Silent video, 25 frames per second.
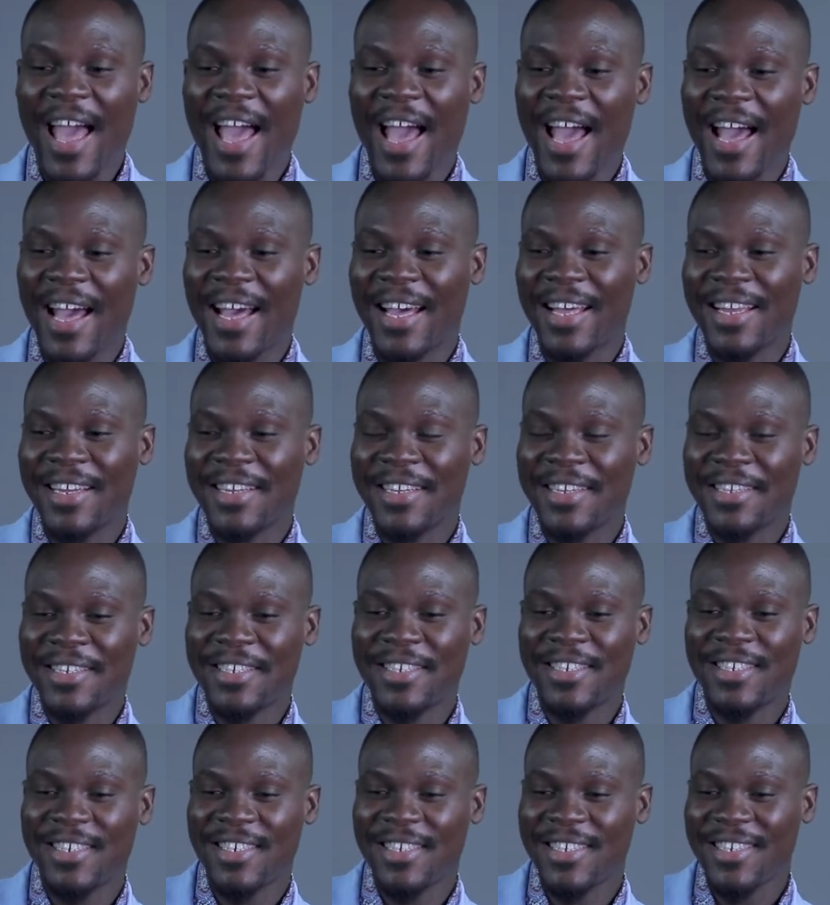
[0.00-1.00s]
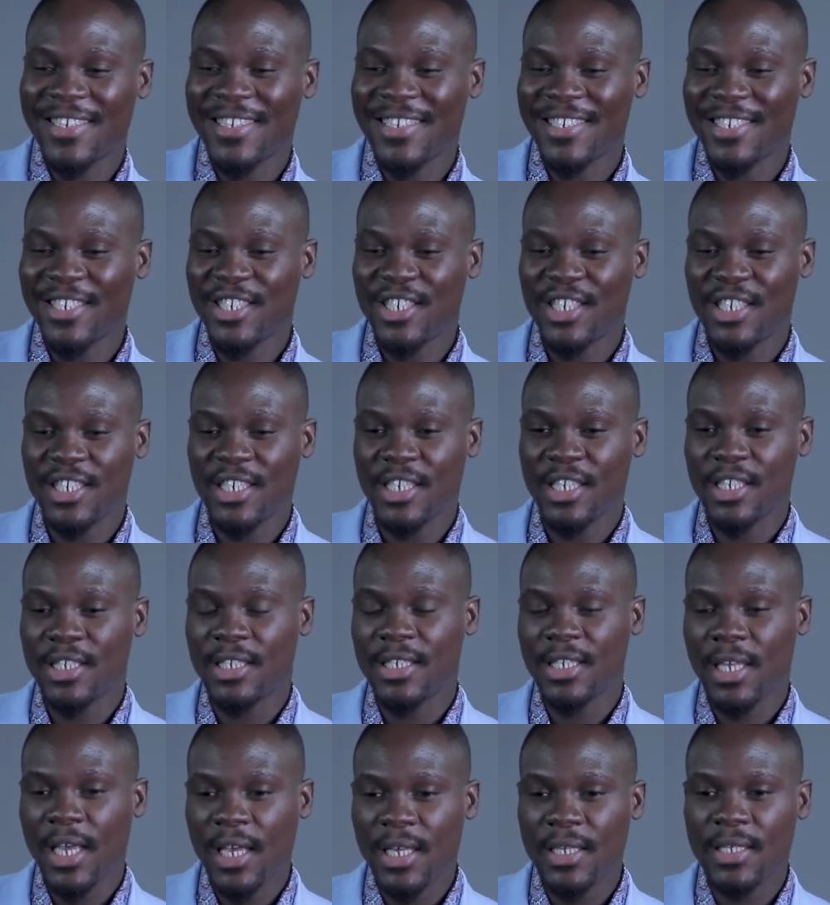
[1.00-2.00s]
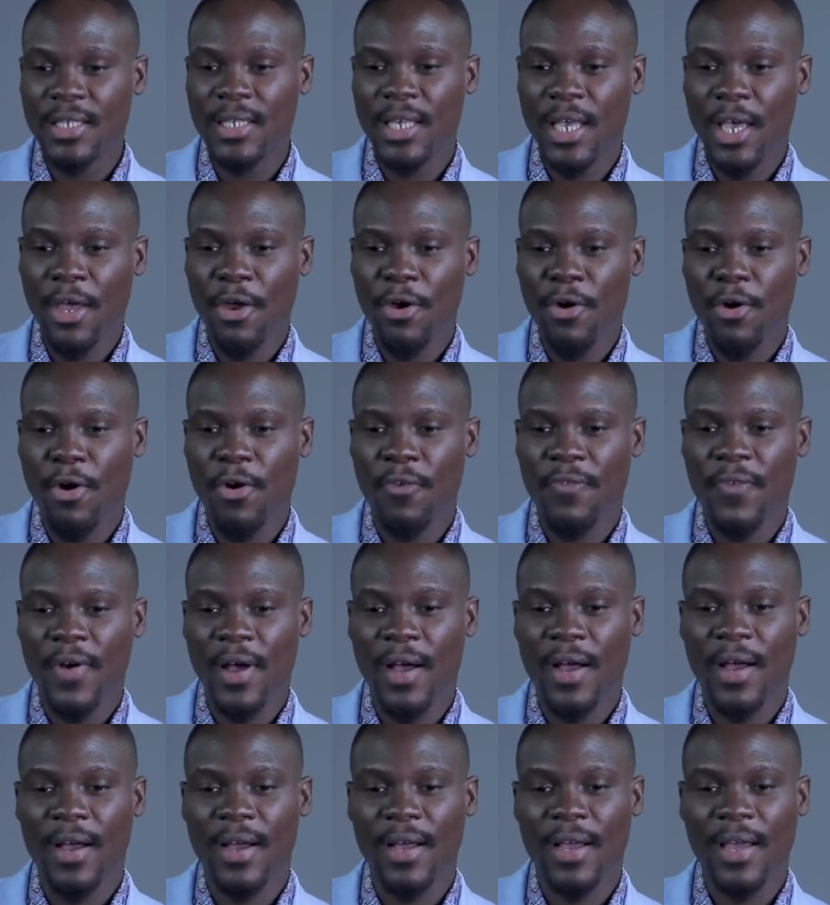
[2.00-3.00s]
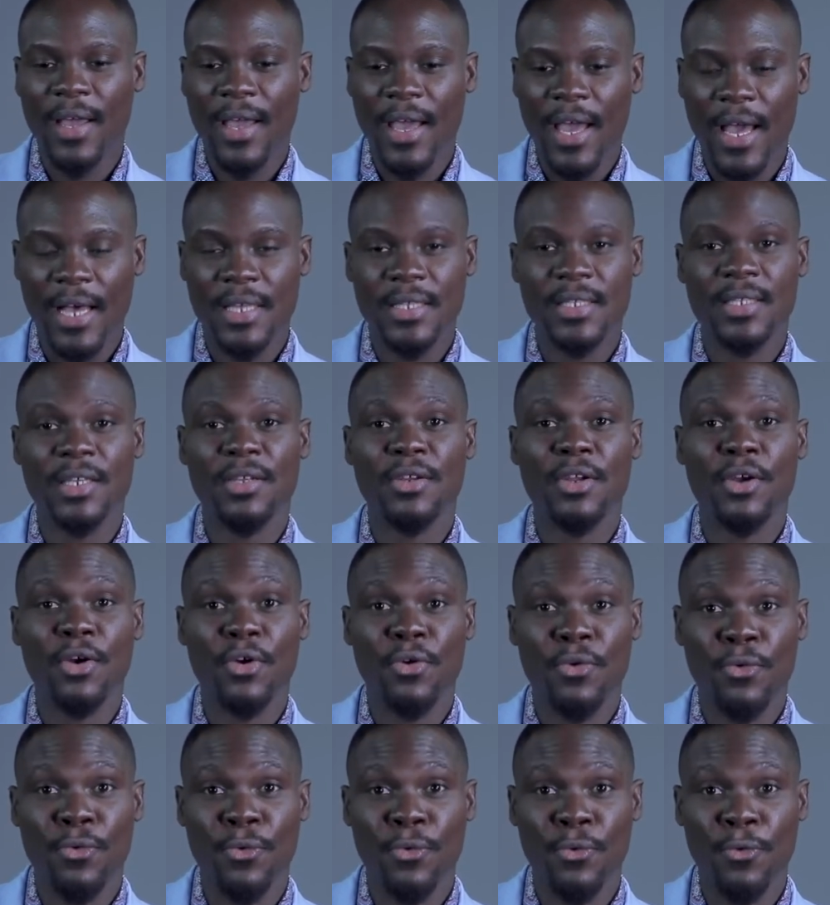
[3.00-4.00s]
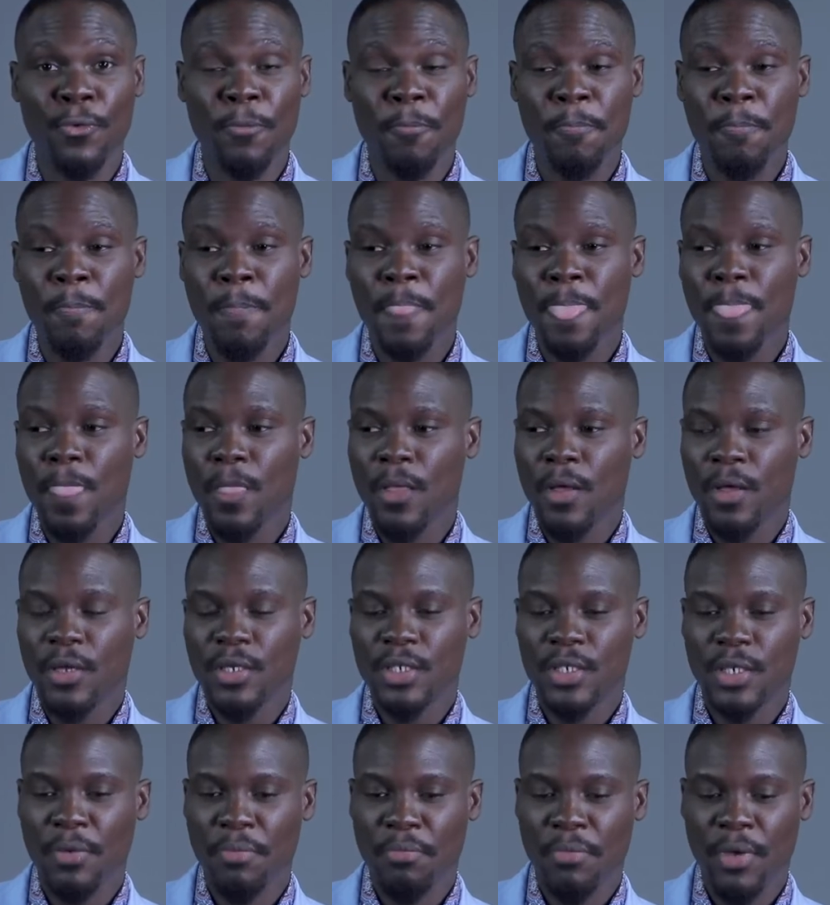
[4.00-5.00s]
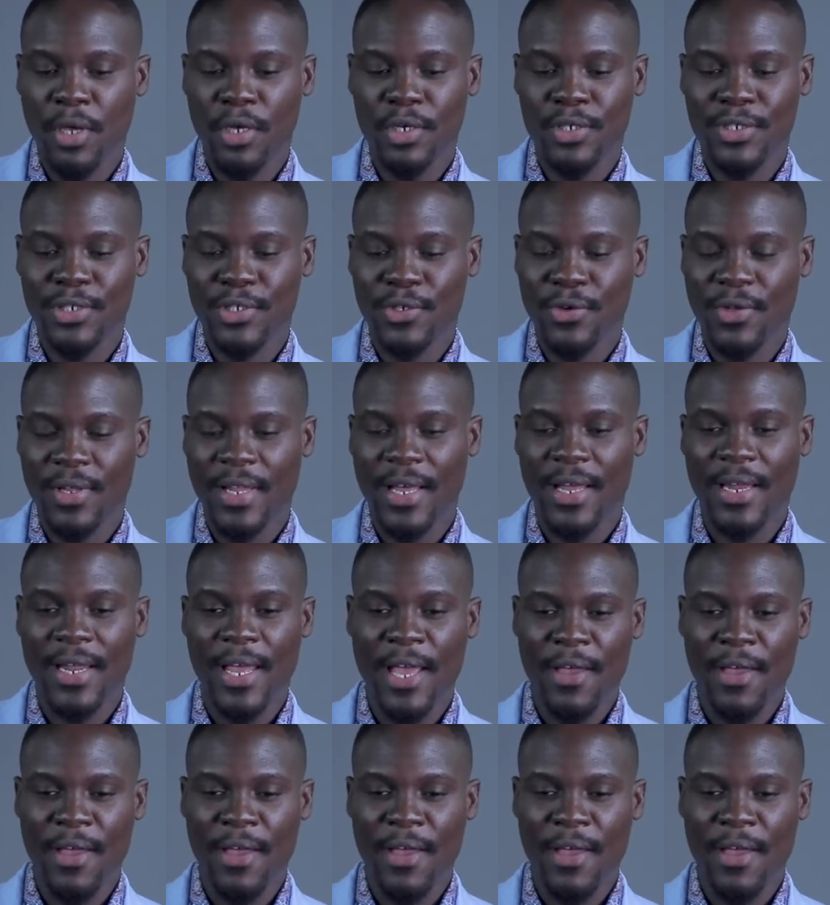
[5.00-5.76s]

And she takes care of her cast and her crew. She makes sure that